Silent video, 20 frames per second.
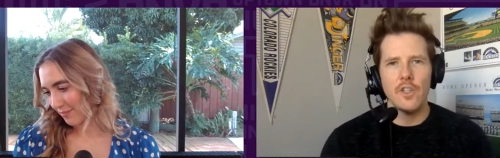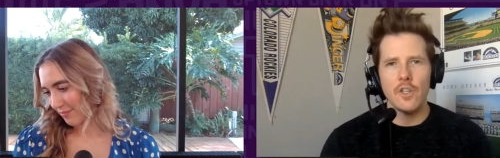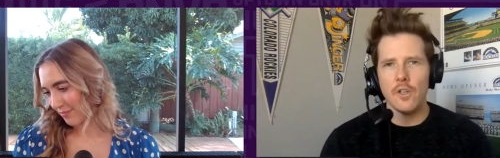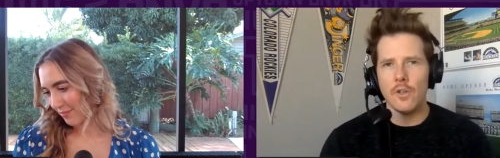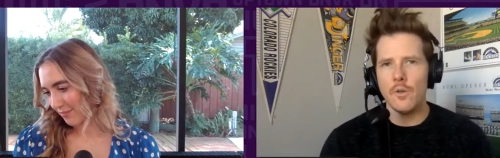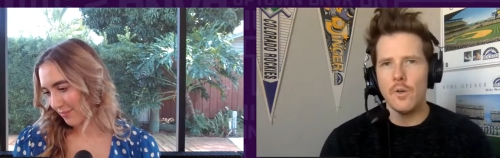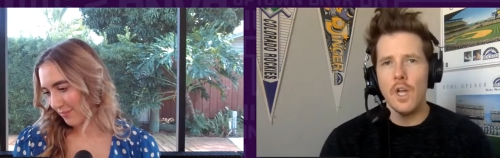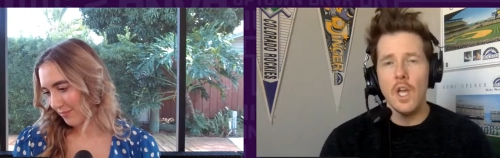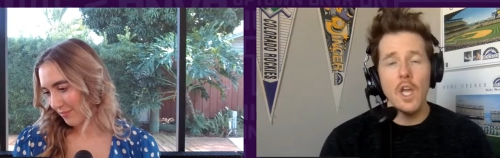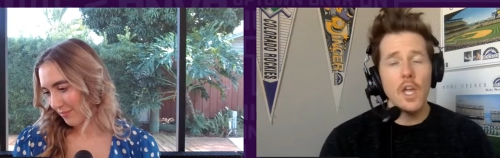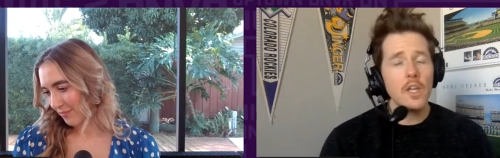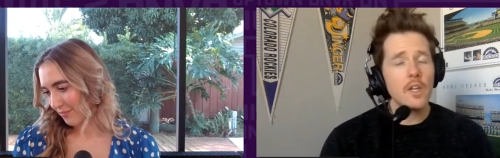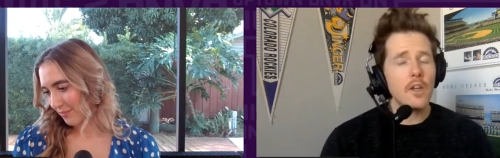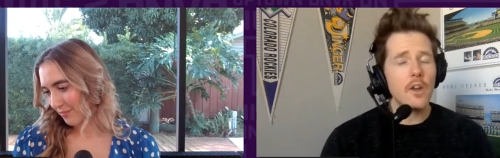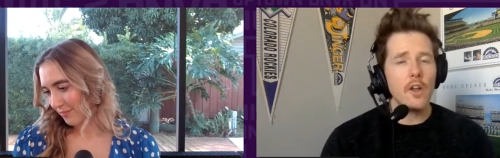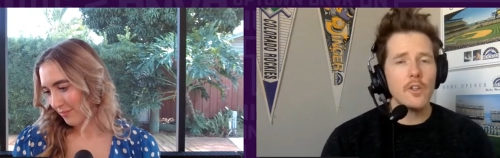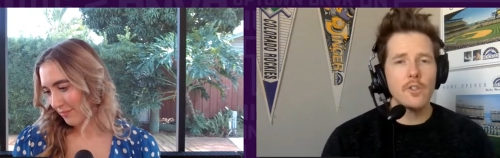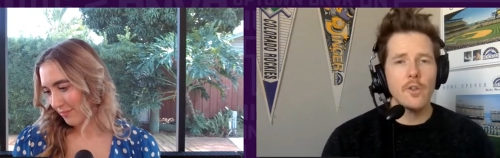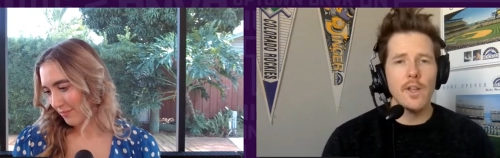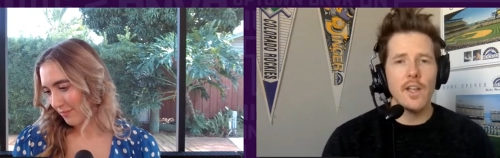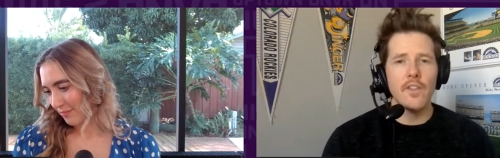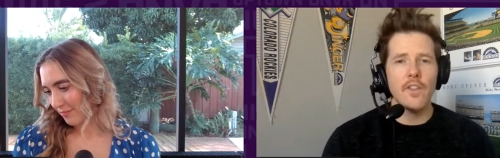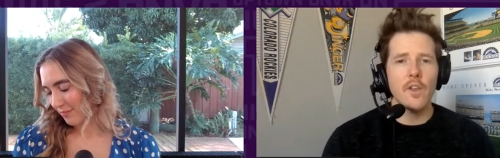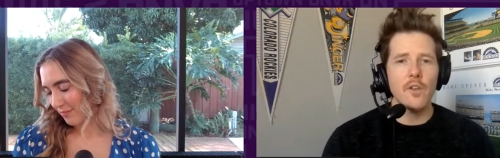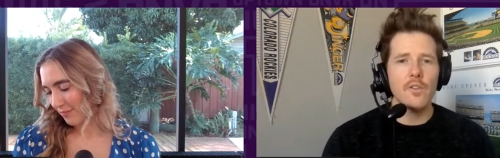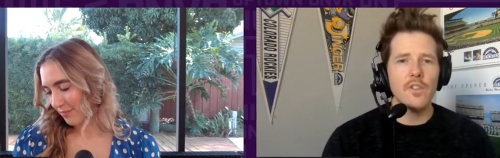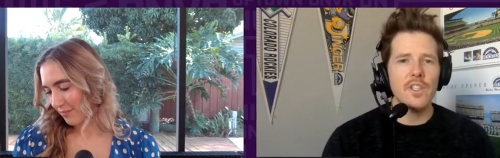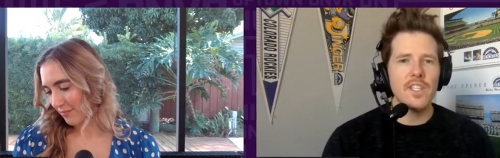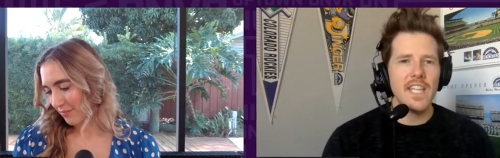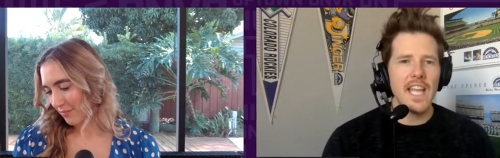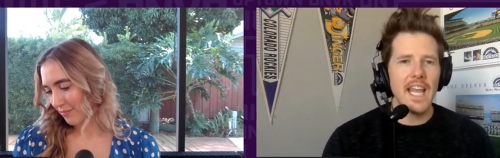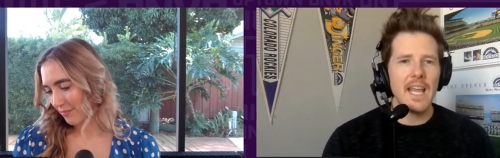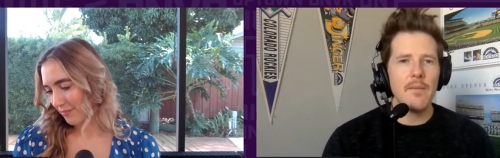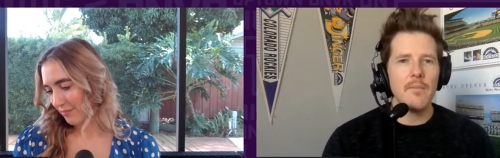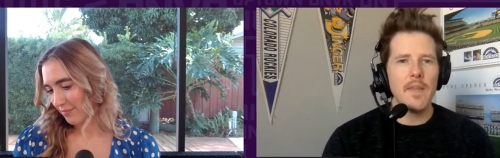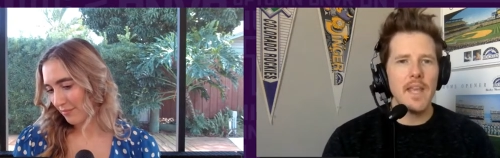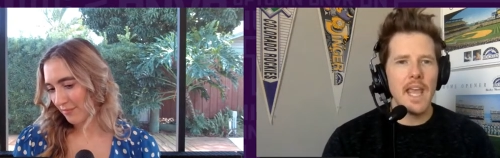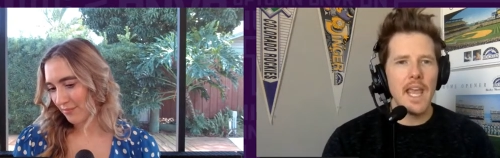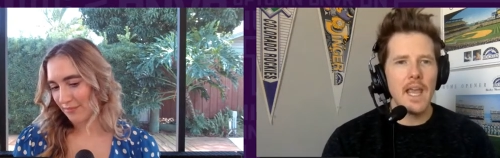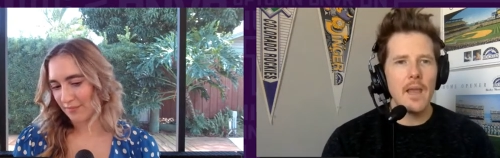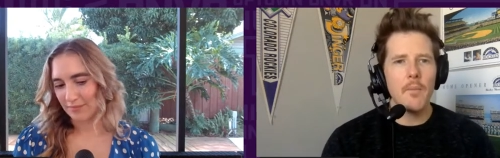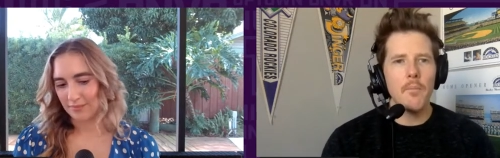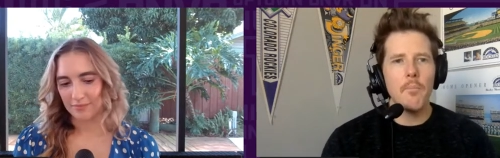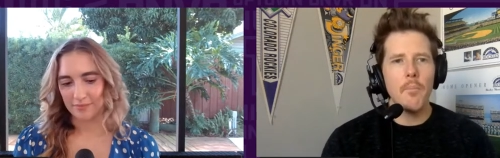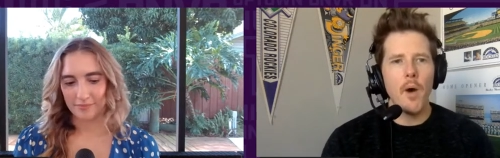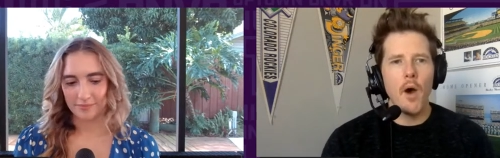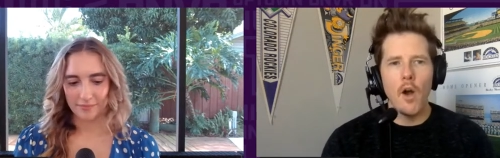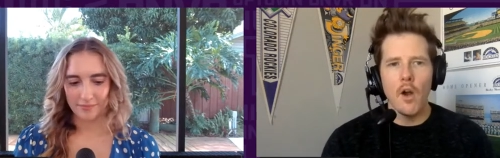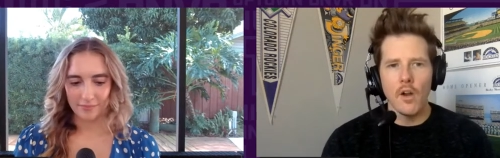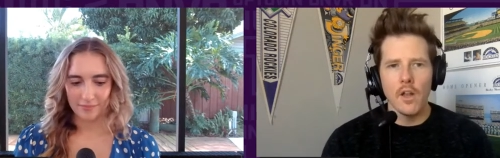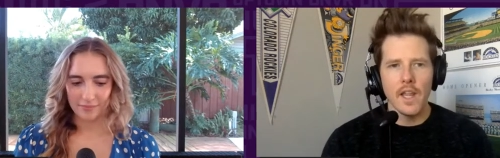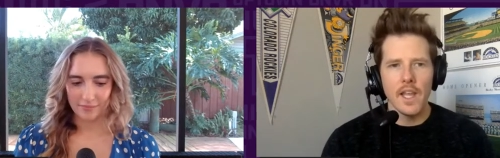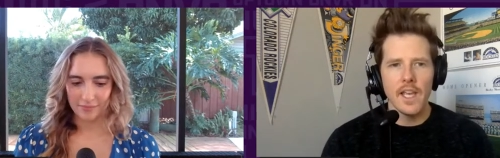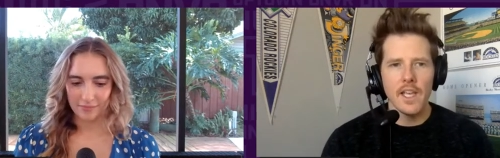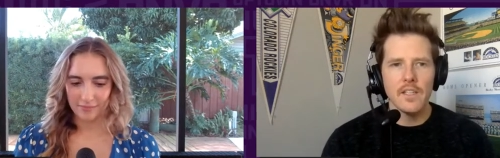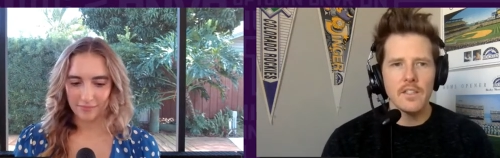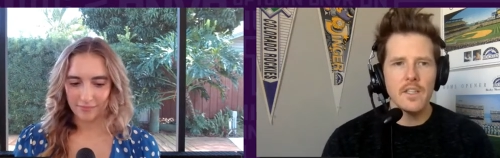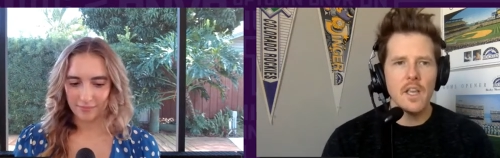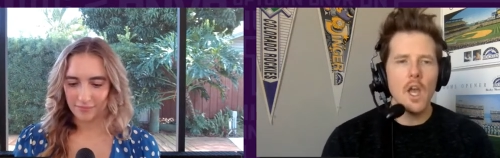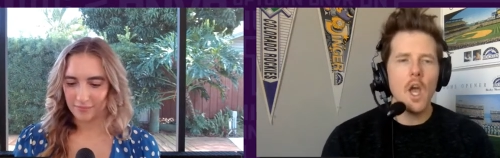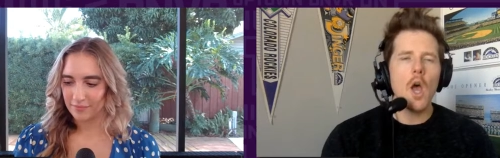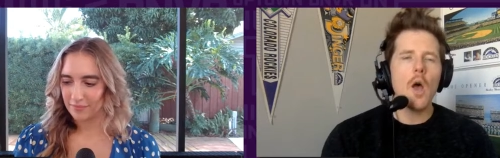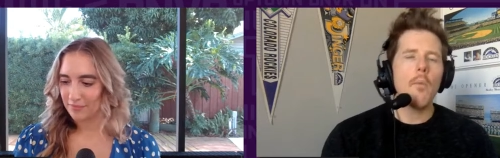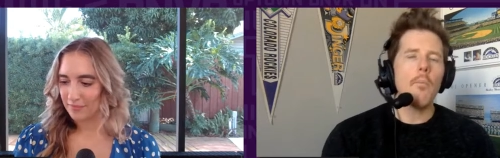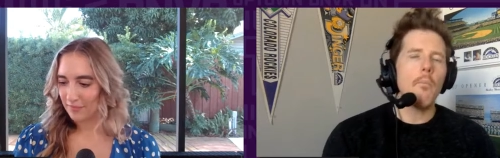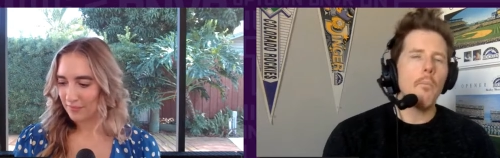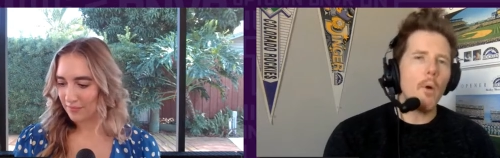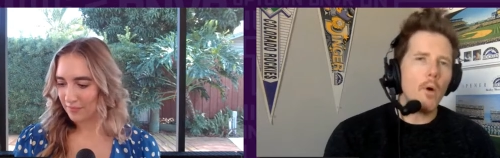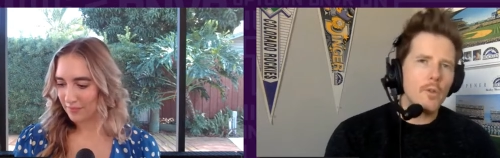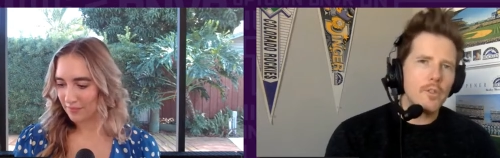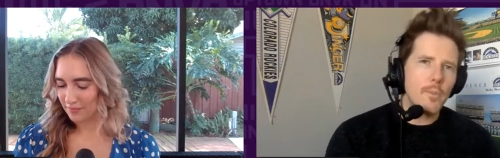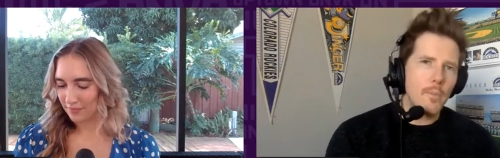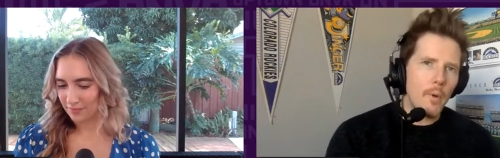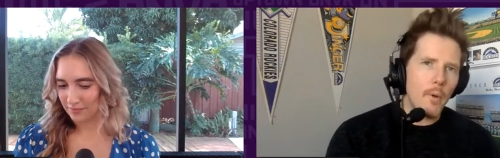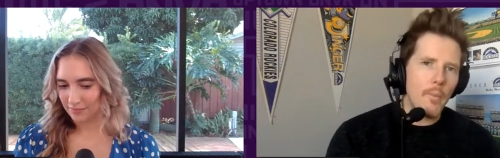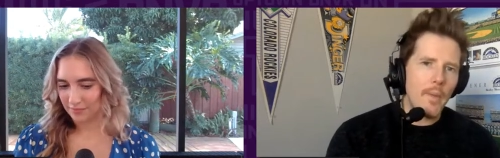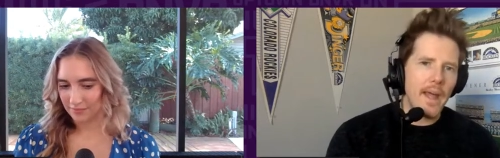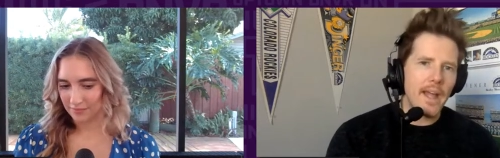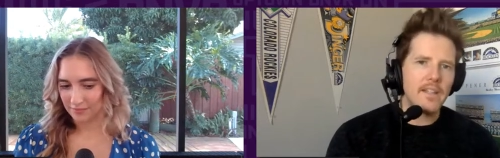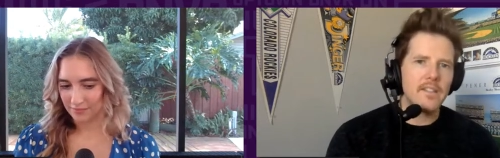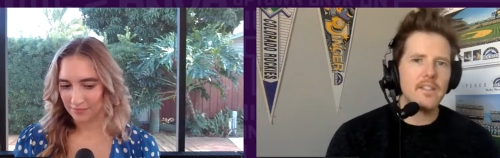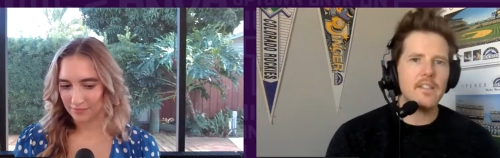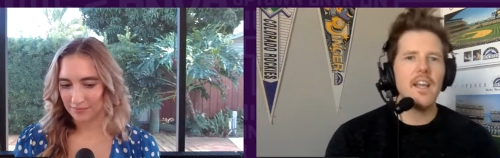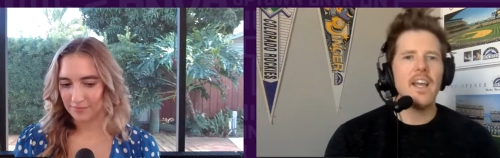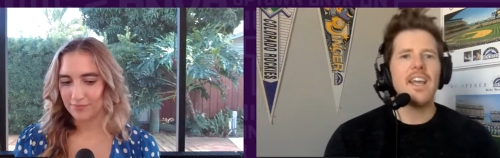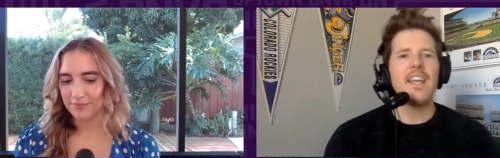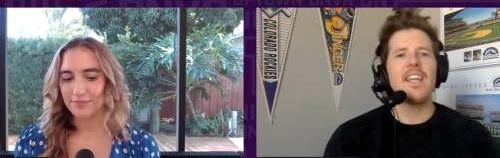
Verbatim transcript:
Speaker 1: You can also get those same game parlays, multiple bets.